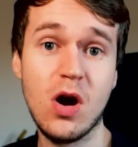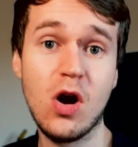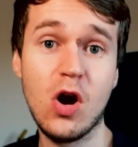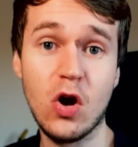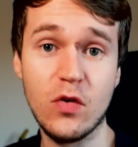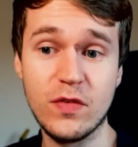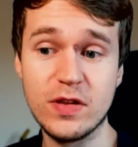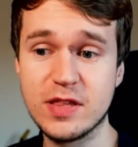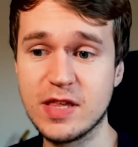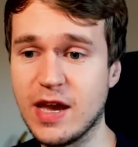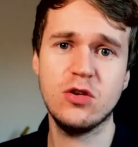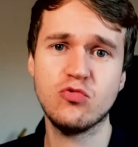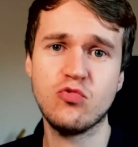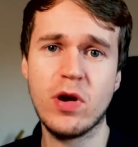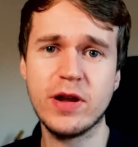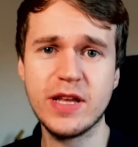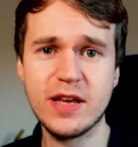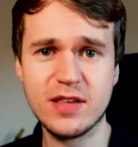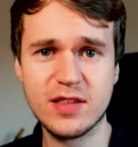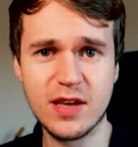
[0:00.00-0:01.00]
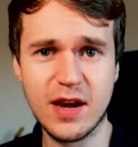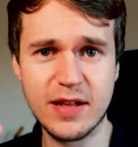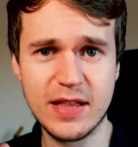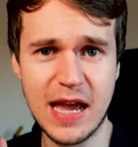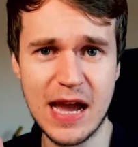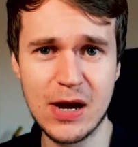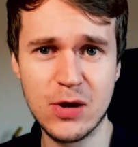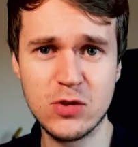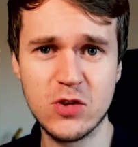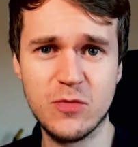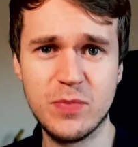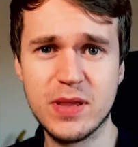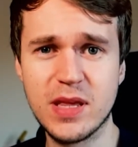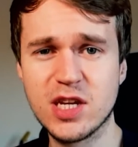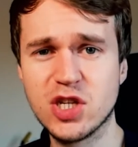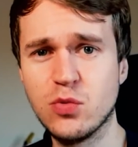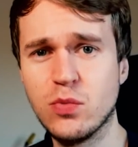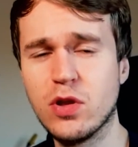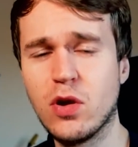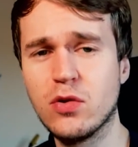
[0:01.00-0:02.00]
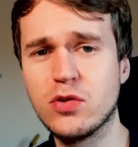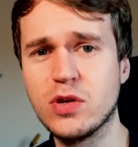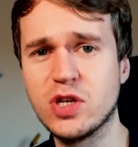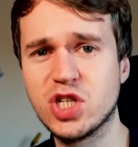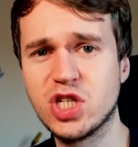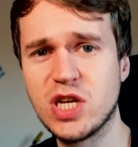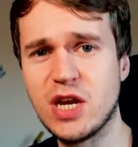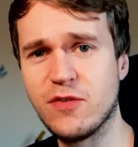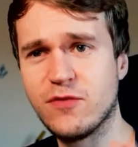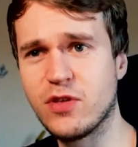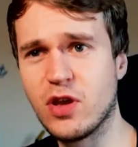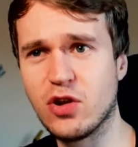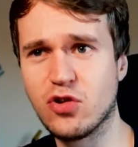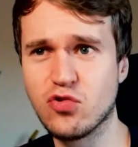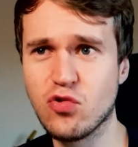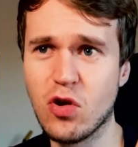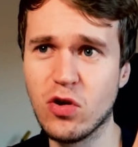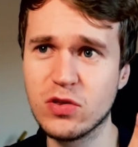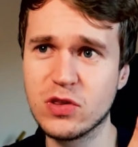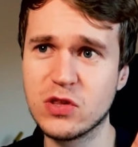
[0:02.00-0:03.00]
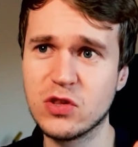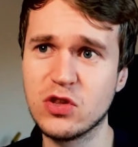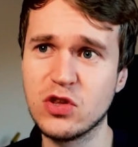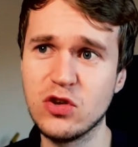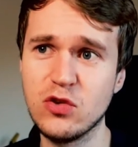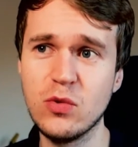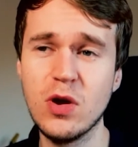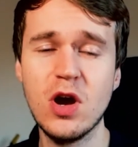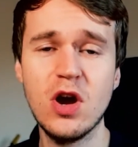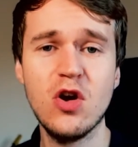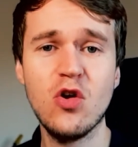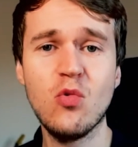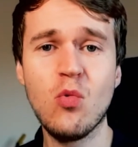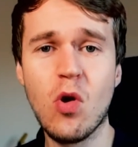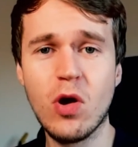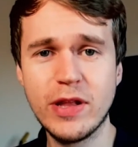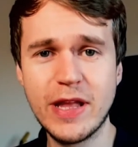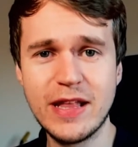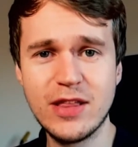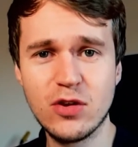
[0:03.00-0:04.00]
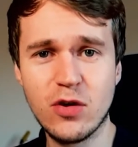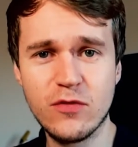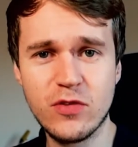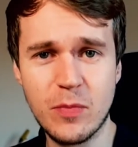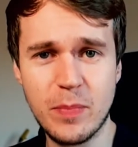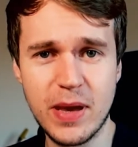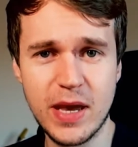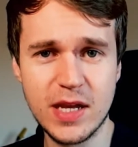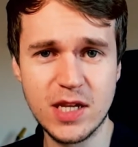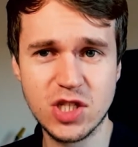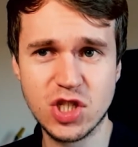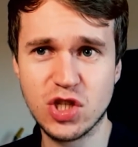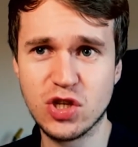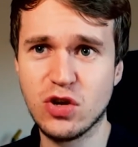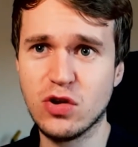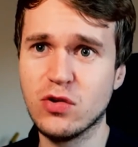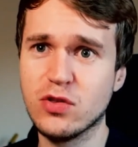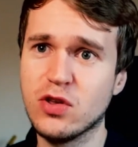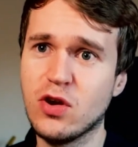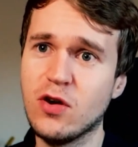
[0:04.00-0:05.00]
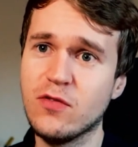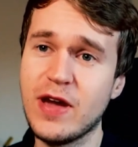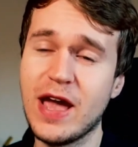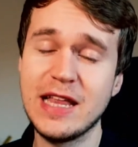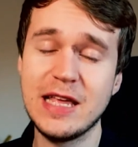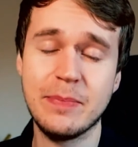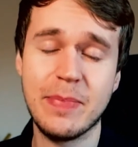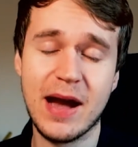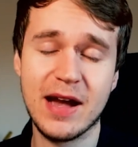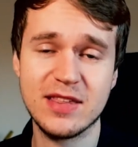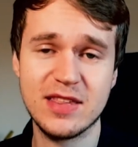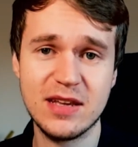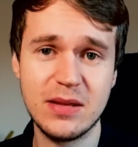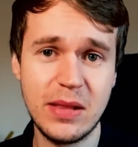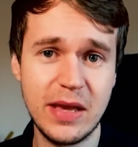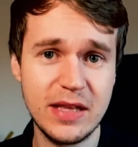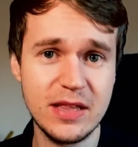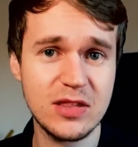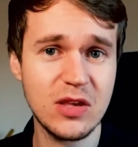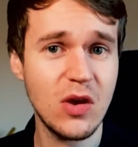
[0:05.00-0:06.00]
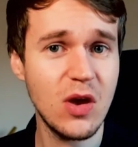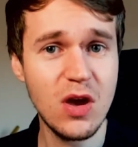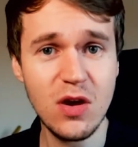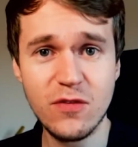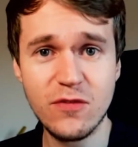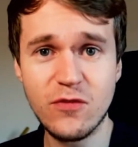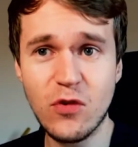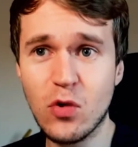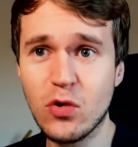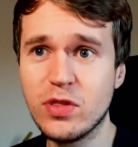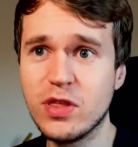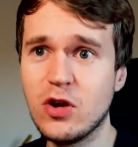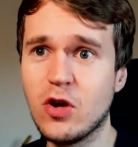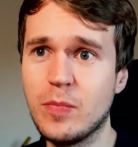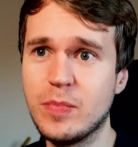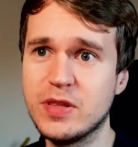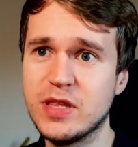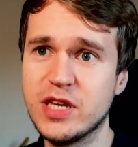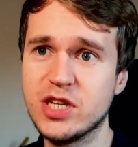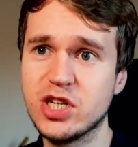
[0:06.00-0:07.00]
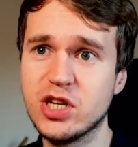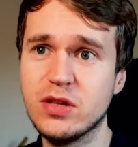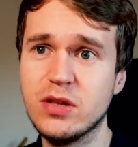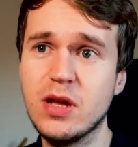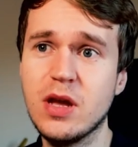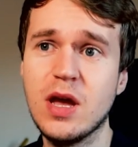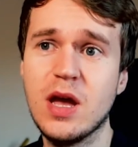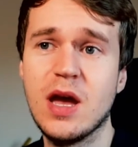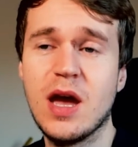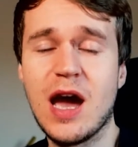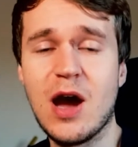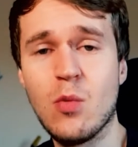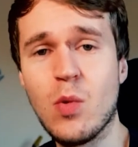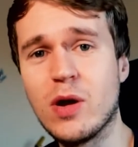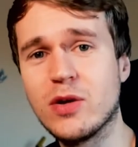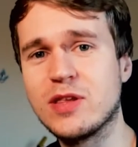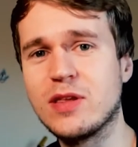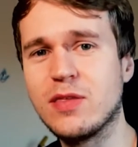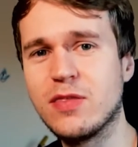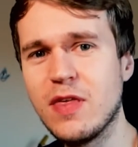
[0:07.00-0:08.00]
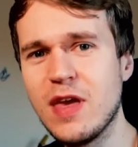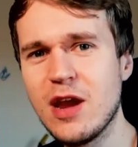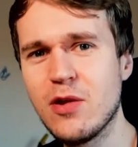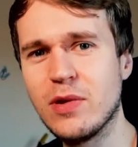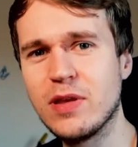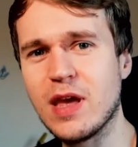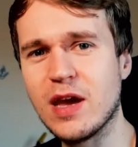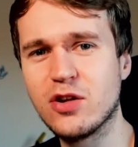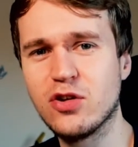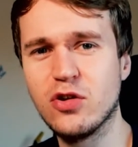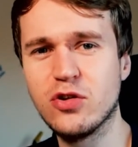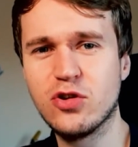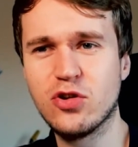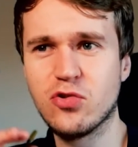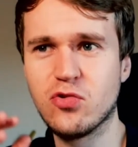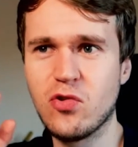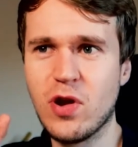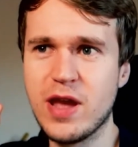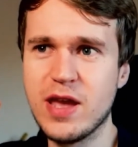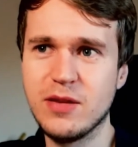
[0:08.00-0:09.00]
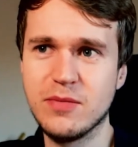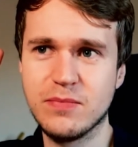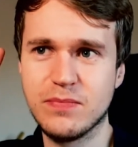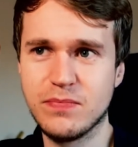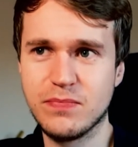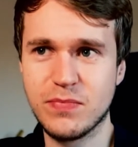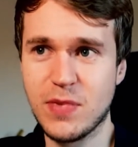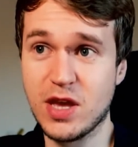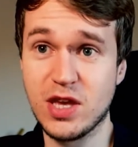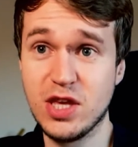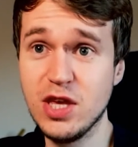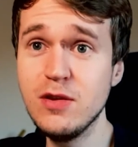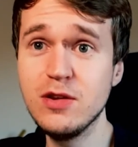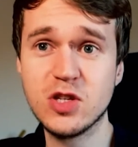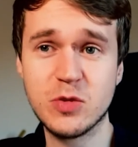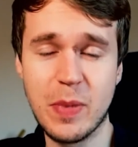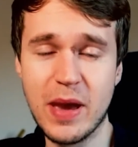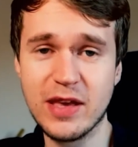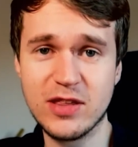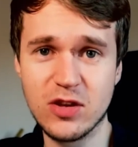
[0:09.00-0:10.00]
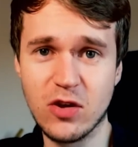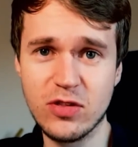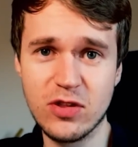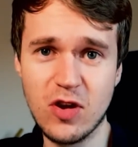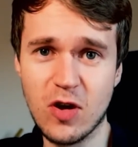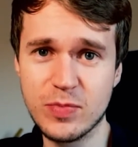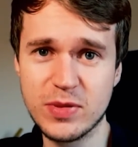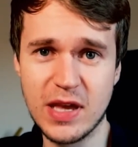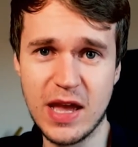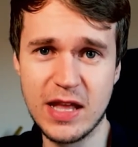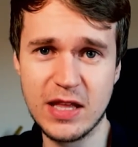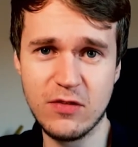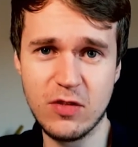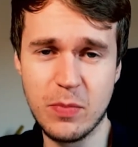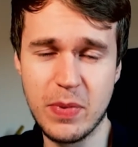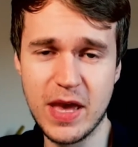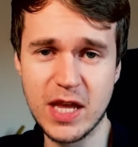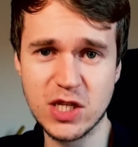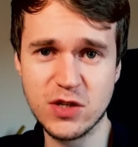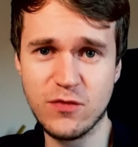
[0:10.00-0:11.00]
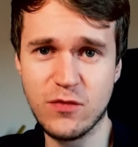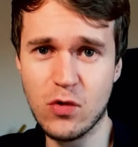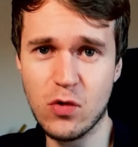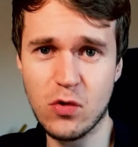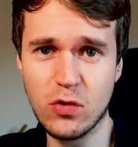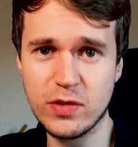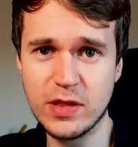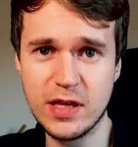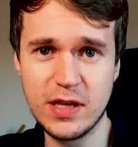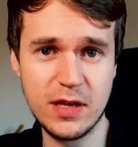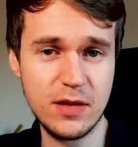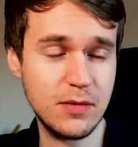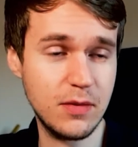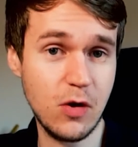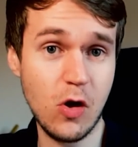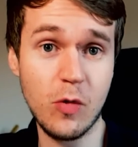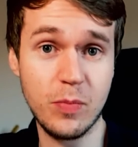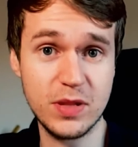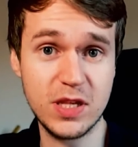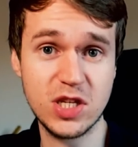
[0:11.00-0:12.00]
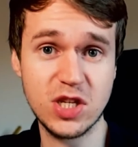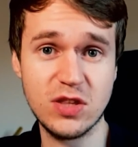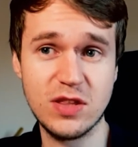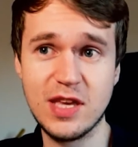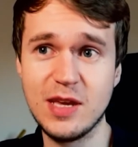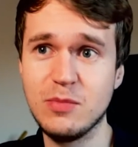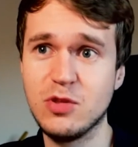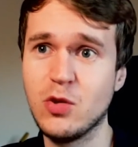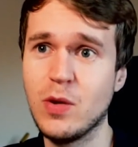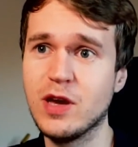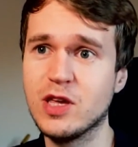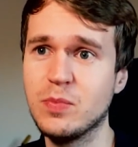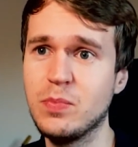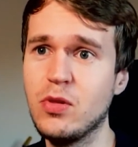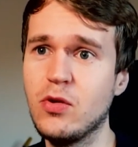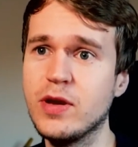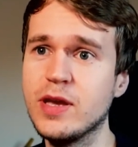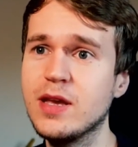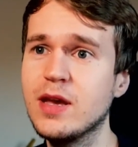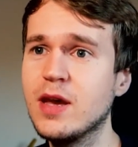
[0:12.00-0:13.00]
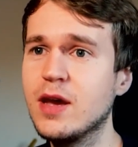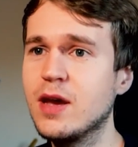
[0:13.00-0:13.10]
of attack. Rangnick's side out of possession would also shift across to one end of the pitch to cut off any passing lanes for the opposition. And whilst in theory that could create a huge space on the opposite end of the pitch for the opposition team to exploit,